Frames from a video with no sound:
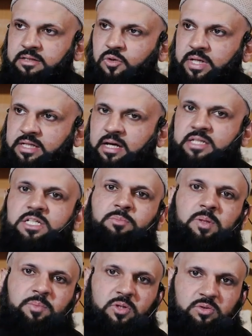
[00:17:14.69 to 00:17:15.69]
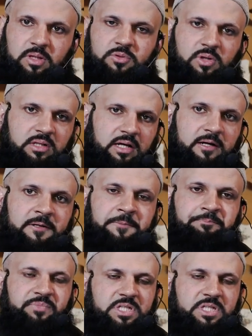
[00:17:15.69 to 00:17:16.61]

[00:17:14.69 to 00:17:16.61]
you know encouraging people to come to Allah,